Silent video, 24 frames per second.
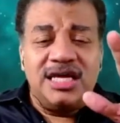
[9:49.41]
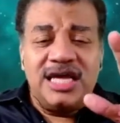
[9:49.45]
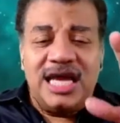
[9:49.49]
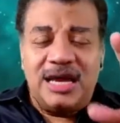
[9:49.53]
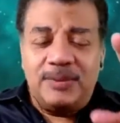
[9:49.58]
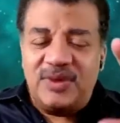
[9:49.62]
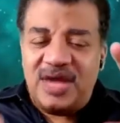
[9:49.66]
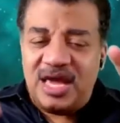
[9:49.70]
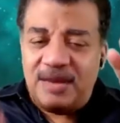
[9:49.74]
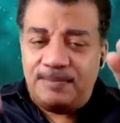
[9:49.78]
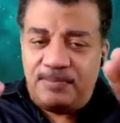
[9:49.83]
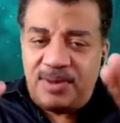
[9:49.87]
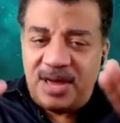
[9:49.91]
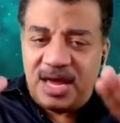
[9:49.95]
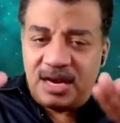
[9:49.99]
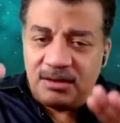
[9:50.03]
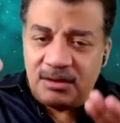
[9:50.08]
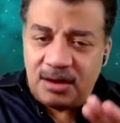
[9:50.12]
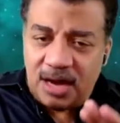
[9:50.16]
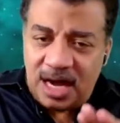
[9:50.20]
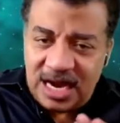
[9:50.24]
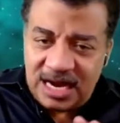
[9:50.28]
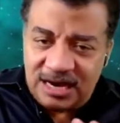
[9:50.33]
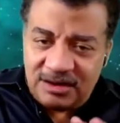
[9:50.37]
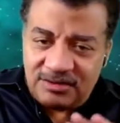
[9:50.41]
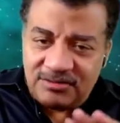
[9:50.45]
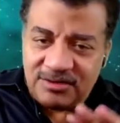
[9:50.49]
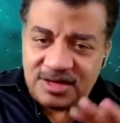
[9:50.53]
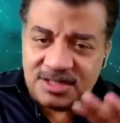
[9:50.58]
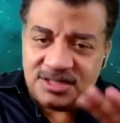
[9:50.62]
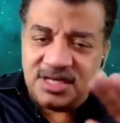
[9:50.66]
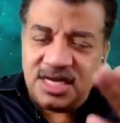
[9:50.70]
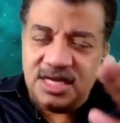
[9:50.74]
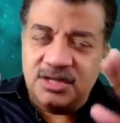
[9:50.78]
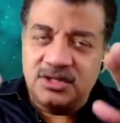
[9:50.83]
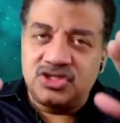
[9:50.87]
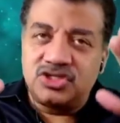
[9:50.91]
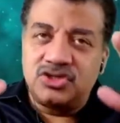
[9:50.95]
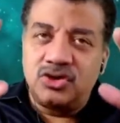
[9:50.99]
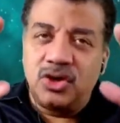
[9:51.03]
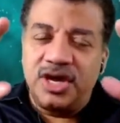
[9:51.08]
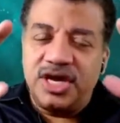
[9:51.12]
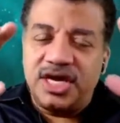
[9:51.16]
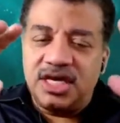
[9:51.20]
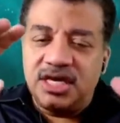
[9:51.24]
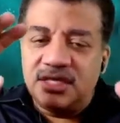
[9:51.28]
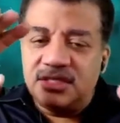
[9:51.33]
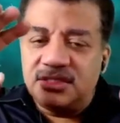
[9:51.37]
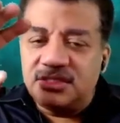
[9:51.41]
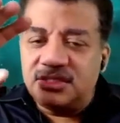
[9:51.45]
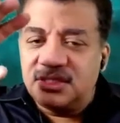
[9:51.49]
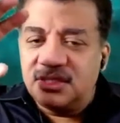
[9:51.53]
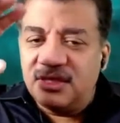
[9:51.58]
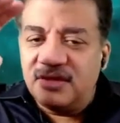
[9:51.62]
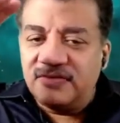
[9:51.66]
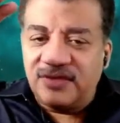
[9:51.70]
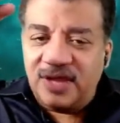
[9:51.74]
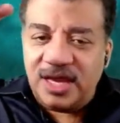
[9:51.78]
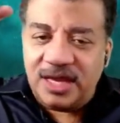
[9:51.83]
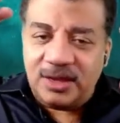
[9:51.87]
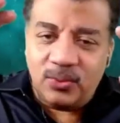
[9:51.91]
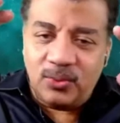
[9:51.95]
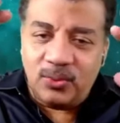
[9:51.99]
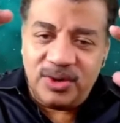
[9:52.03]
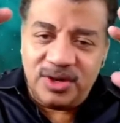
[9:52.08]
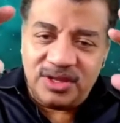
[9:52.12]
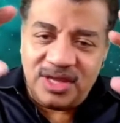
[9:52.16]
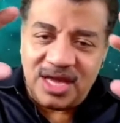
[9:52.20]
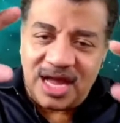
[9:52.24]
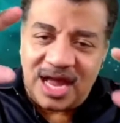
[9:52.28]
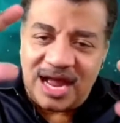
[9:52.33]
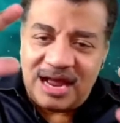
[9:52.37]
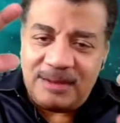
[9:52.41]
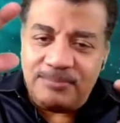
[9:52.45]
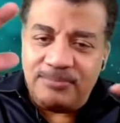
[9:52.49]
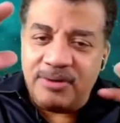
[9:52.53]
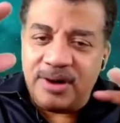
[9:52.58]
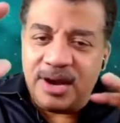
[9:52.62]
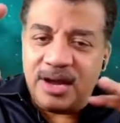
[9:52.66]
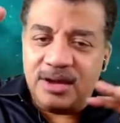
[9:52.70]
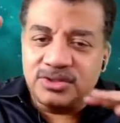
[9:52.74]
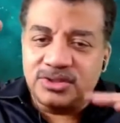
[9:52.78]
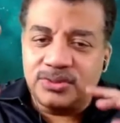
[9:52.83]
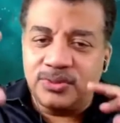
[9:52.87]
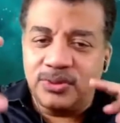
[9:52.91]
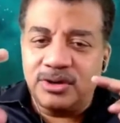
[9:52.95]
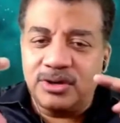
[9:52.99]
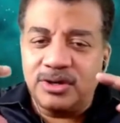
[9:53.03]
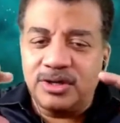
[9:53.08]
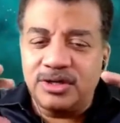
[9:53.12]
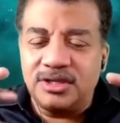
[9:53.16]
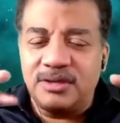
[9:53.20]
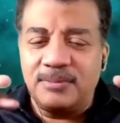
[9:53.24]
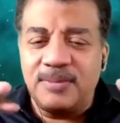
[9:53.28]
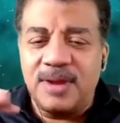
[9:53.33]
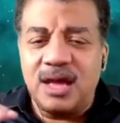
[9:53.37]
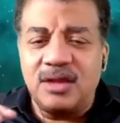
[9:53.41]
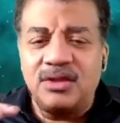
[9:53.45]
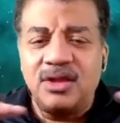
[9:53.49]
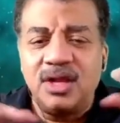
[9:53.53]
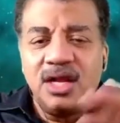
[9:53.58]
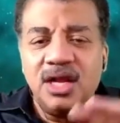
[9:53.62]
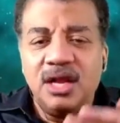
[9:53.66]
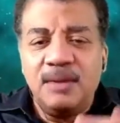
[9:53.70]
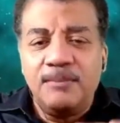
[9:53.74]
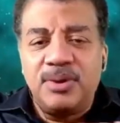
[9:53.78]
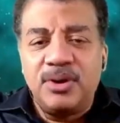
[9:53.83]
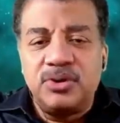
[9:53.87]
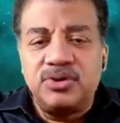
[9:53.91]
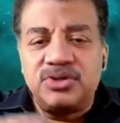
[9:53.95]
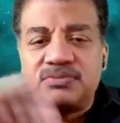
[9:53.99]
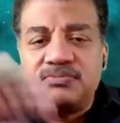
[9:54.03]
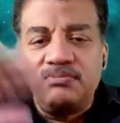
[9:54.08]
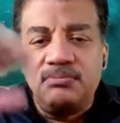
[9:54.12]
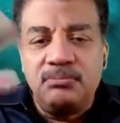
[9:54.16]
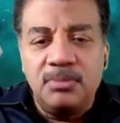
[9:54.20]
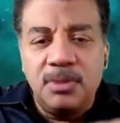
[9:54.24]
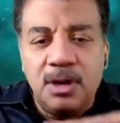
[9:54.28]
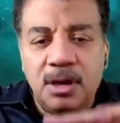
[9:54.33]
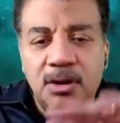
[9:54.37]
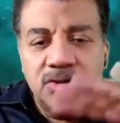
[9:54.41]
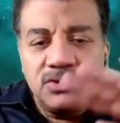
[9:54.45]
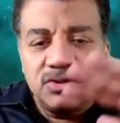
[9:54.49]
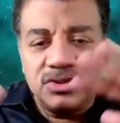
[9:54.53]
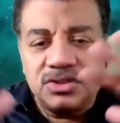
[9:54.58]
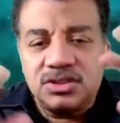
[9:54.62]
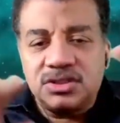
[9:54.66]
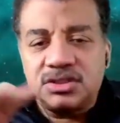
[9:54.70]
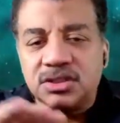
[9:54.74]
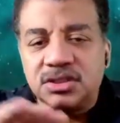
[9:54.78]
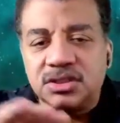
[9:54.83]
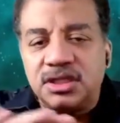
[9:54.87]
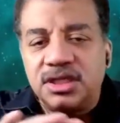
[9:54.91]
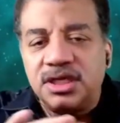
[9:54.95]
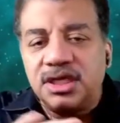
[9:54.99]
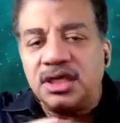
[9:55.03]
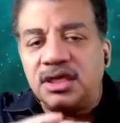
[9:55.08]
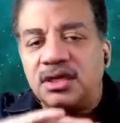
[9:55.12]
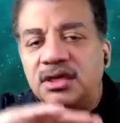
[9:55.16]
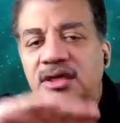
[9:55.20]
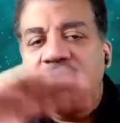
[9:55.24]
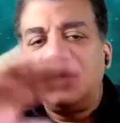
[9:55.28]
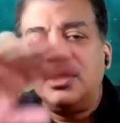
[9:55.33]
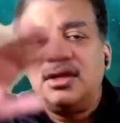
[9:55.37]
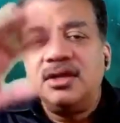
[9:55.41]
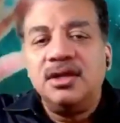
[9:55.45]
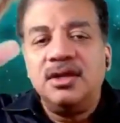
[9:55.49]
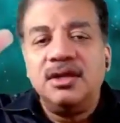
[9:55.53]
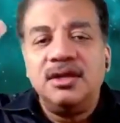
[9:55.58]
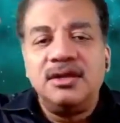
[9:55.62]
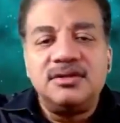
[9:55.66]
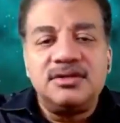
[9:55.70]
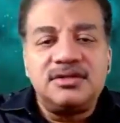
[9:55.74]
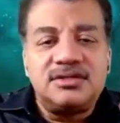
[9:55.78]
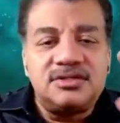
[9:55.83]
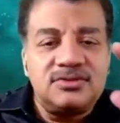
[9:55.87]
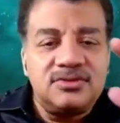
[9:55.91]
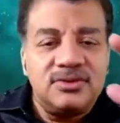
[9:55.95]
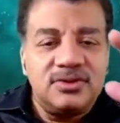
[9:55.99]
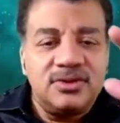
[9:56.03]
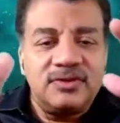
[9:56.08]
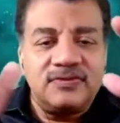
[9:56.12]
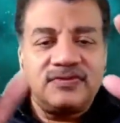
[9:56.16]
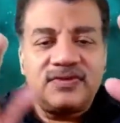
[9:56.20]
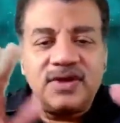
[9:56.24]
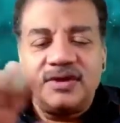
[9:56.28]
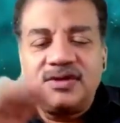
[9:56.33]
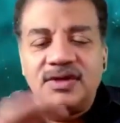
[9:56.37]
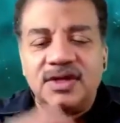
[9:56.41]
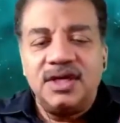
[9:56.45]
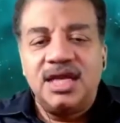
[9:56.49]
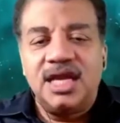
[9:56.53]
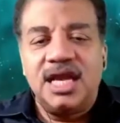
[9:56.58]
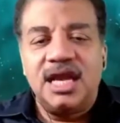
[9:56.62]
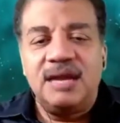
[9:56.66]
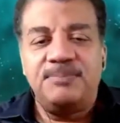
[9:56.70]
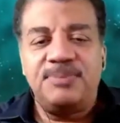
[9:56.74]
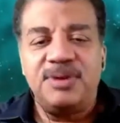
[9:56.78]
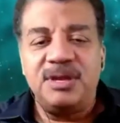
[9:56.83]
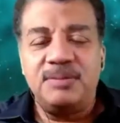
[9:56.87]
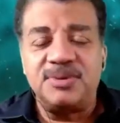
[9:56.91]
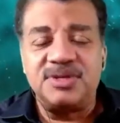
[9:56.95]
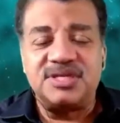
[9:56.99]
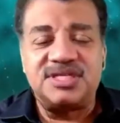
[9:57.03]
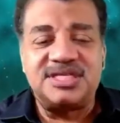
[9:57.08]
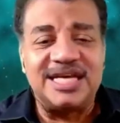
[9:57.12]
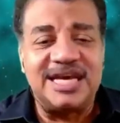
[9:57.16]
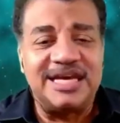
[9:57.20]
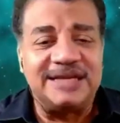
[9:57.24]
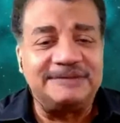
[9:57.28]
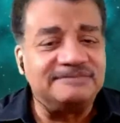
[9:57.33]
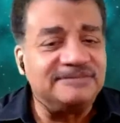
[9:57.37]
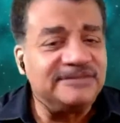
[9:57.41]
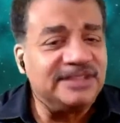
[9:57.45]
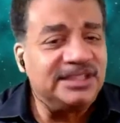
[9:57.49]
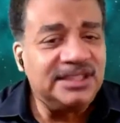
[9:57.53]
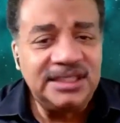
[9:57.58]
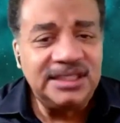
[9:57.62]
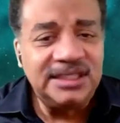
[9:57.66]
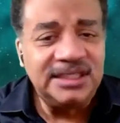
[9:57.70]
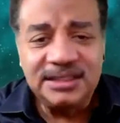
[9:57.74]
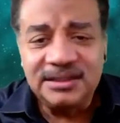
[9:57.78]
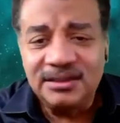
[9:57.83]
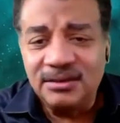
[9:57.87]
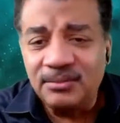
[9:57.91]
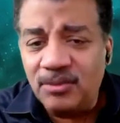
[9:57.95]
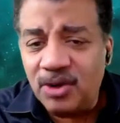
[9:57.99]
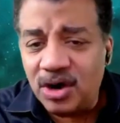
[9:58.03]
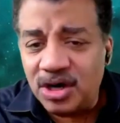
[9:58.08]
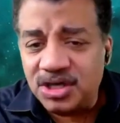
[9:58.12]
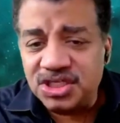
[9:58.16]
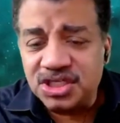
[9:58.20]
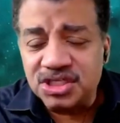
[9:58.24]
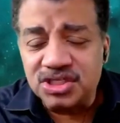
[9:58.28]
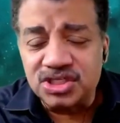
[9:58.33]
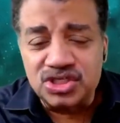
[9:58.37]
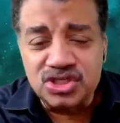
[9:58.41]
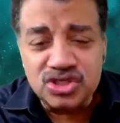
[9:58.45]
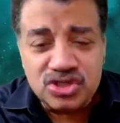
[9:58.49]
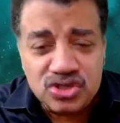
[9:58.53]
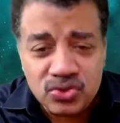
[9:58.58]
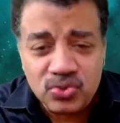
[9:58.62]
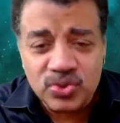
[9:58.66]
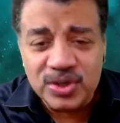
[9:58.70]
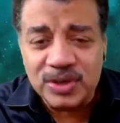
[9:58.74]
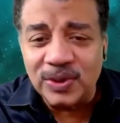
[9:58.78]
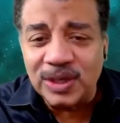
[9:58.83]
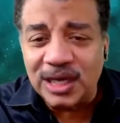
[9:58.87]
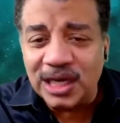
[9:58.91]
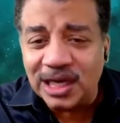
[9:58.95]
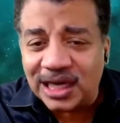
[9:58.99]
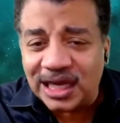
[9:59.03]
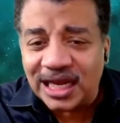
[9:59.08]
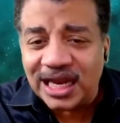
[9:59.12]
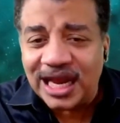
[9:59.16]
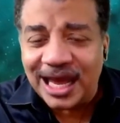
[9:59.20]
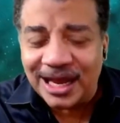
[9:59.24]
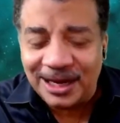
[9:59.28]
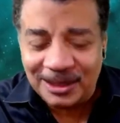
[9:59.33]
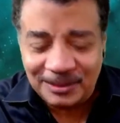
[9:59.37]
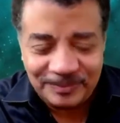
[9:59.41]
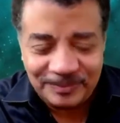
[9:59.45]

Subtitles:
and we had better, higher resolution, and you saw a hint of like where the eyebrows were in the mouth, but it was mostly sort of... And people said, the Martians knew we were looking at them.